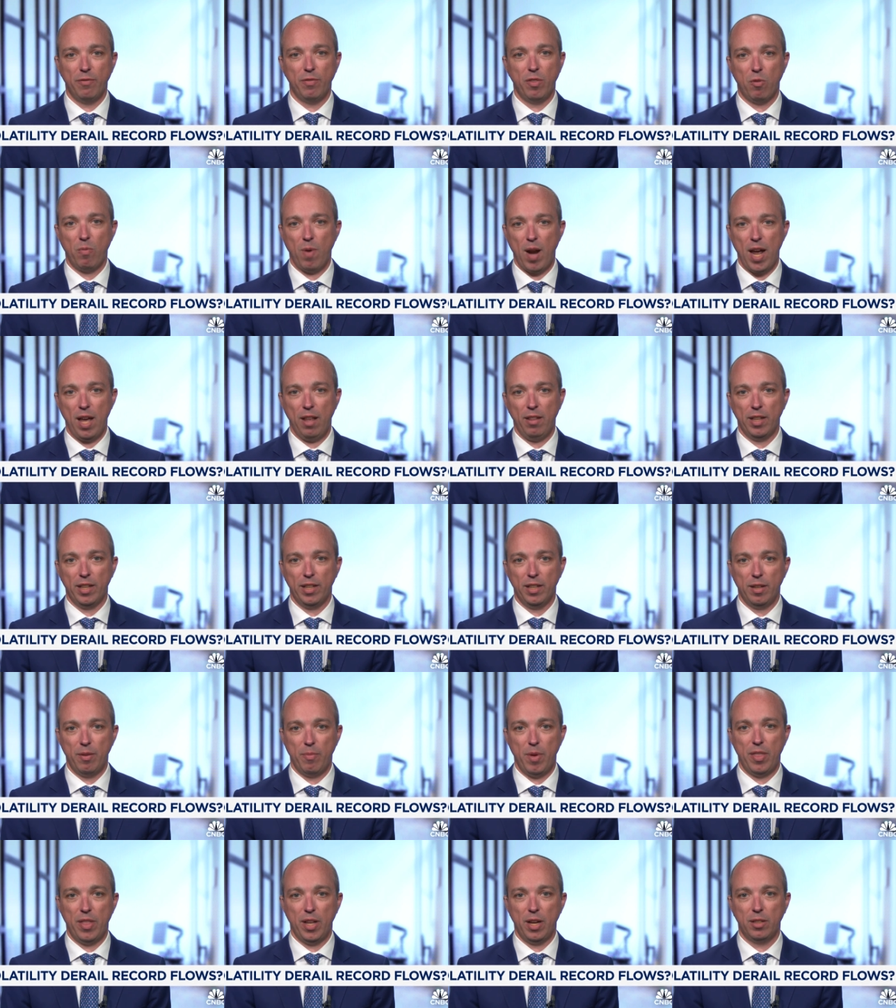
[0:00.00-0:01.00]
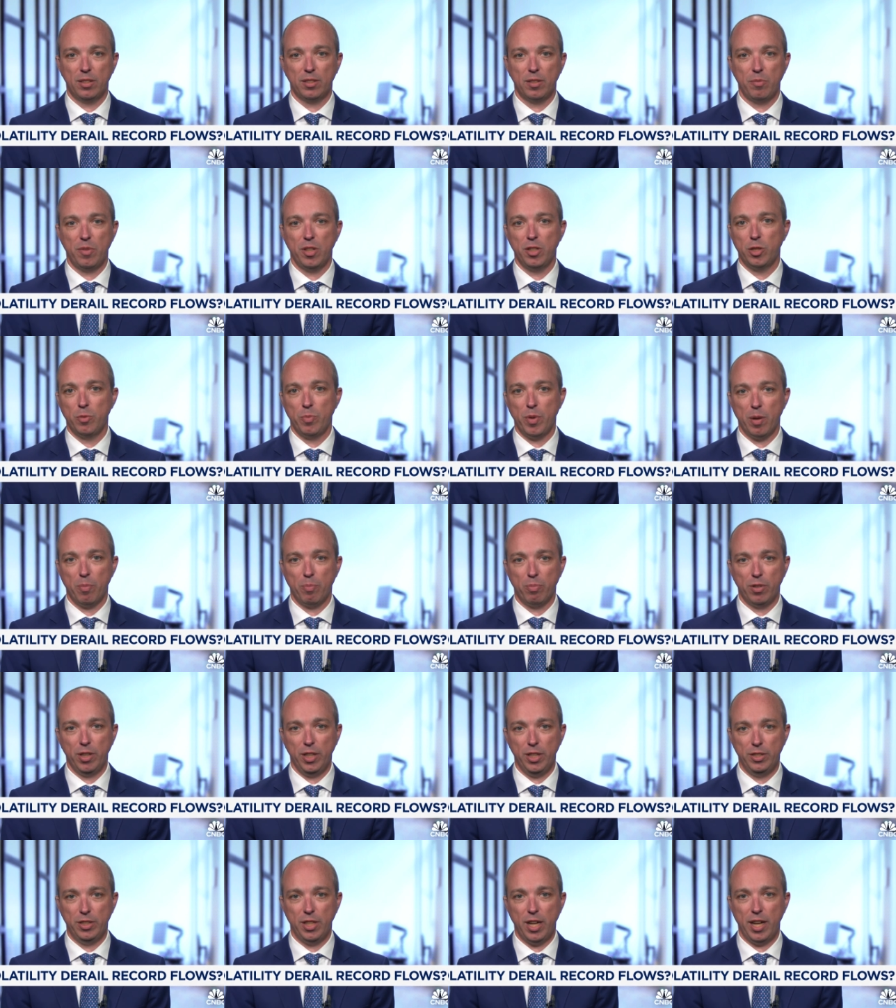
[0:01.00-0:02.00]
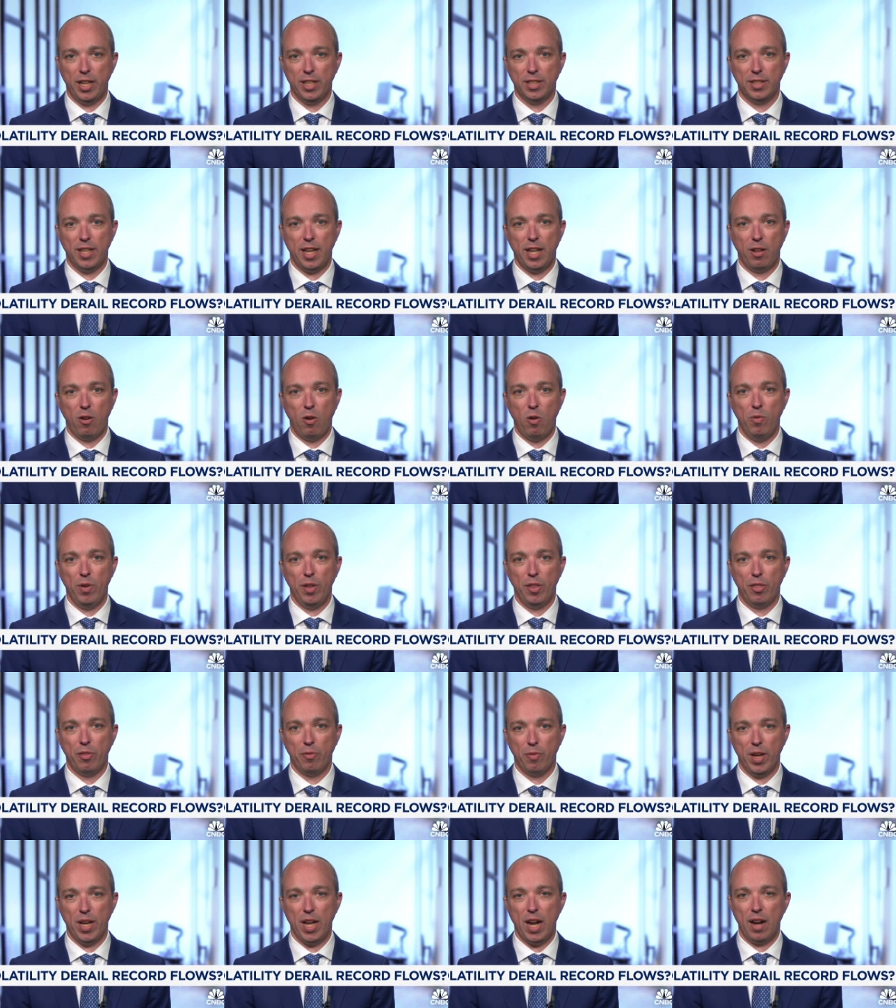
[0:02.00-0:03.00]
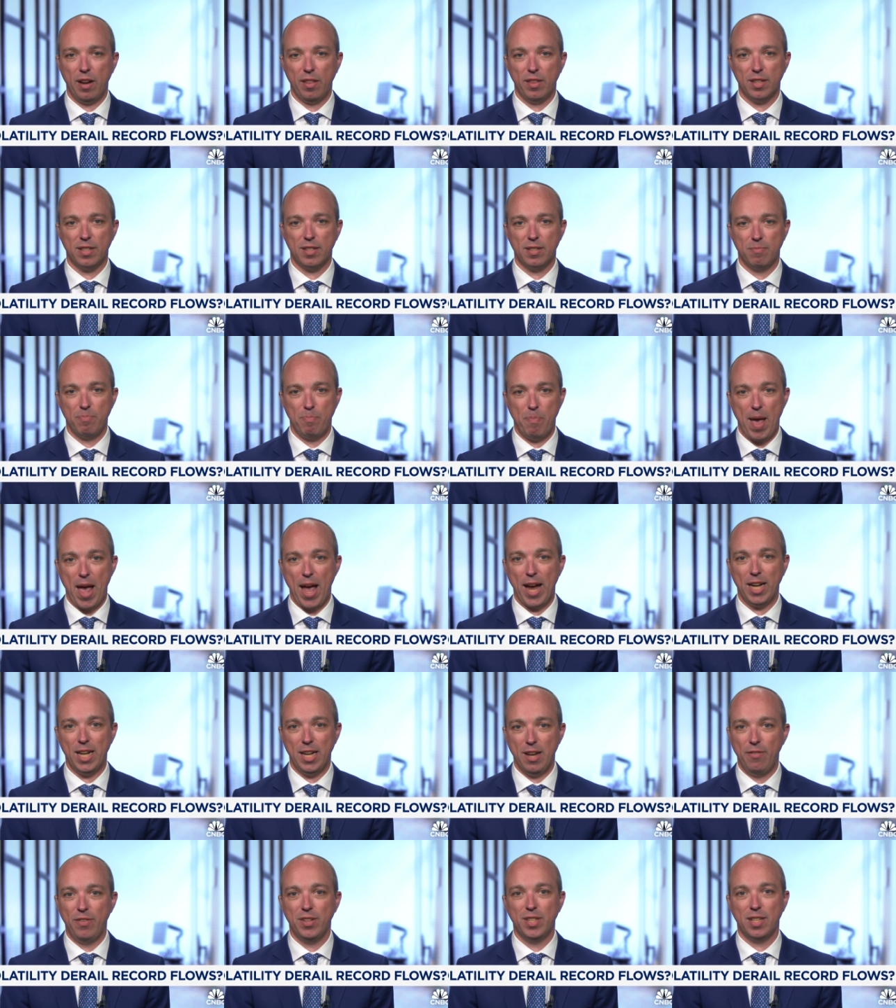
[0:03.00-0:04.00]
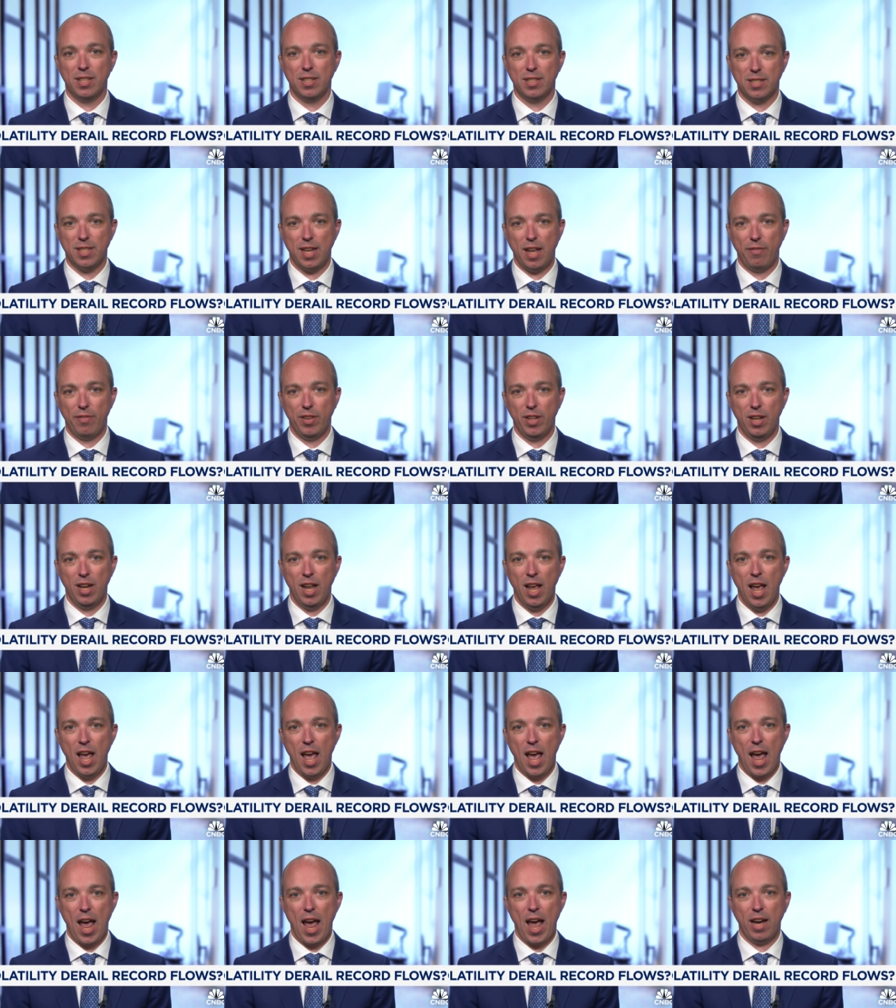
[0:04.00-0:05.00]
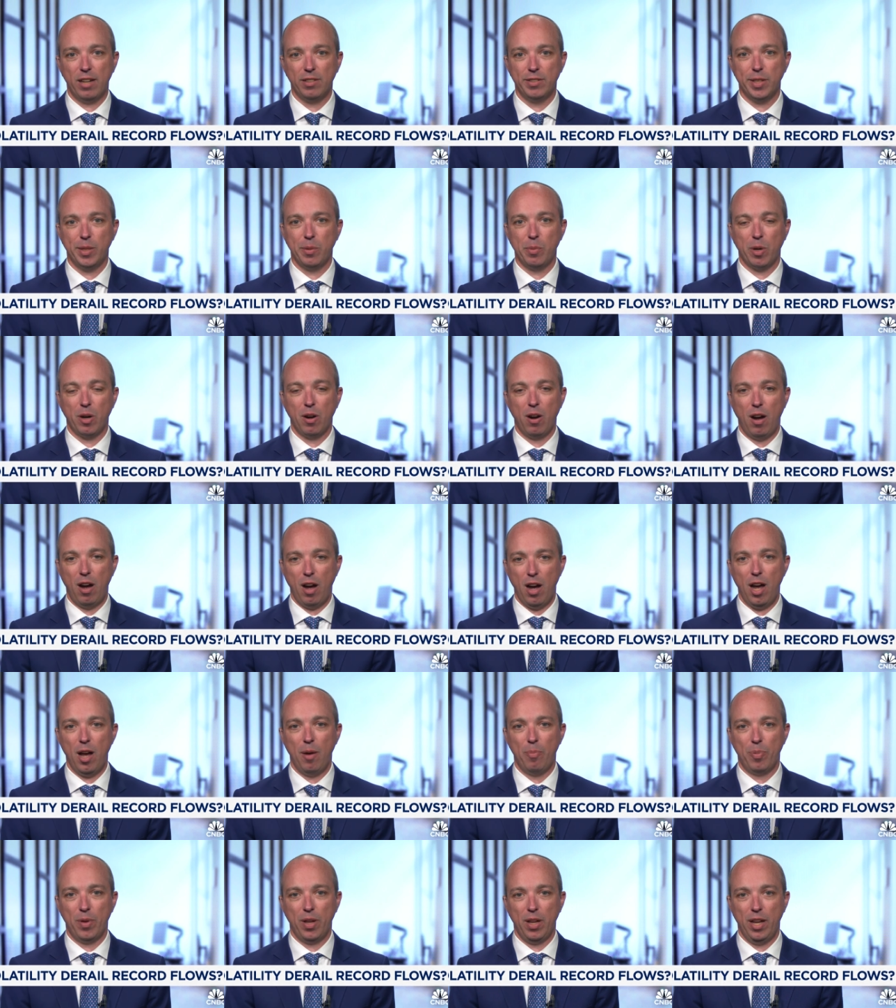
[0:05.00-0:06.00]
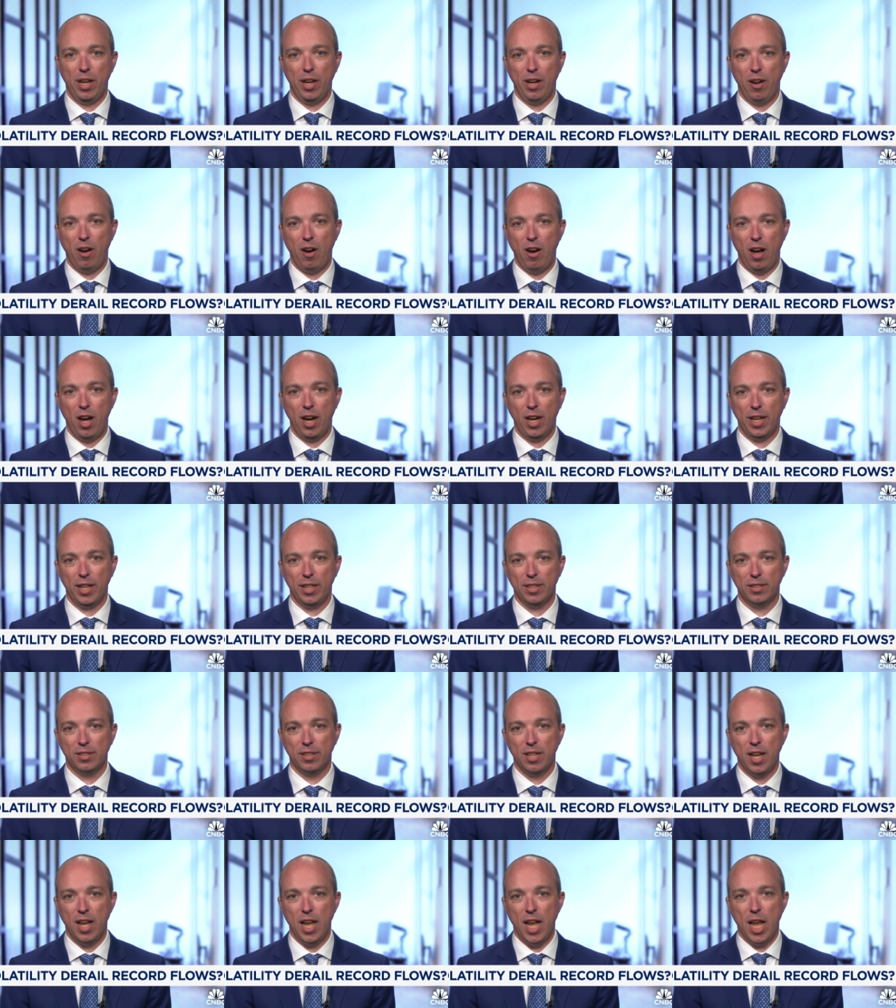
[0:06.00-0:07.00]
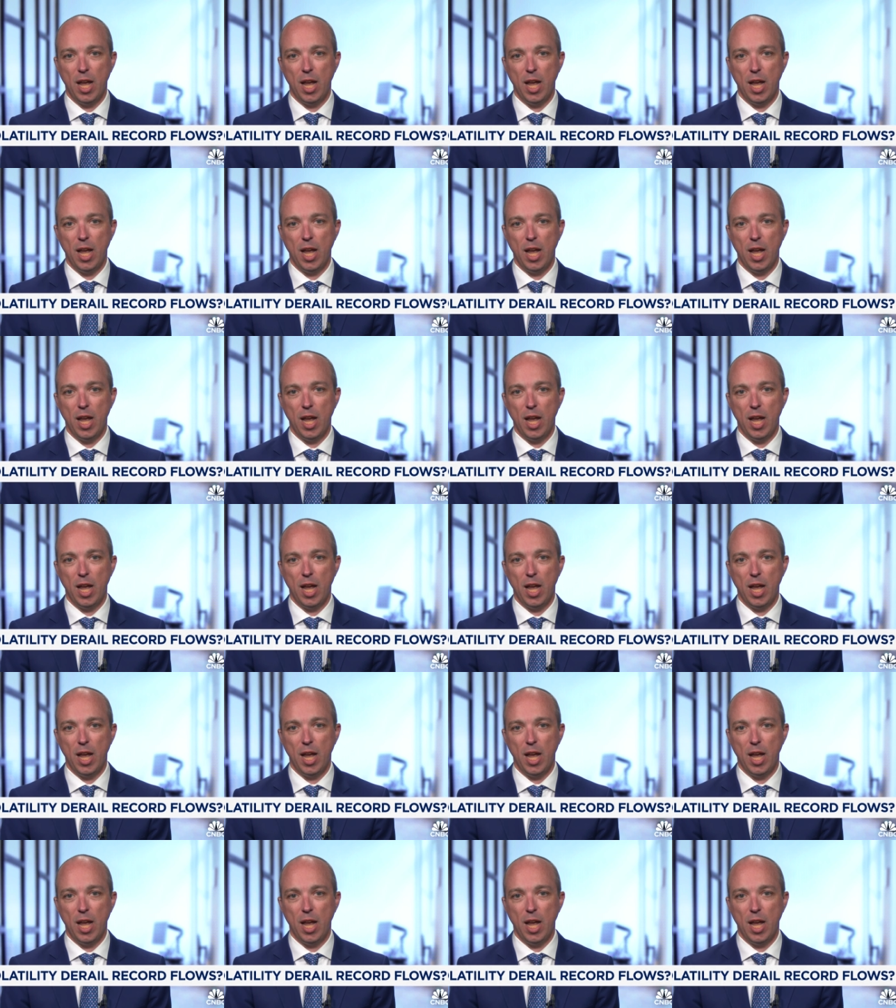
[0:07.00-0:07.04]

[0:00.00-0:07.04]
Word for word: the rally. I mean, I think something should be appreciated is that only three out of the magnificent seven actually were up in August.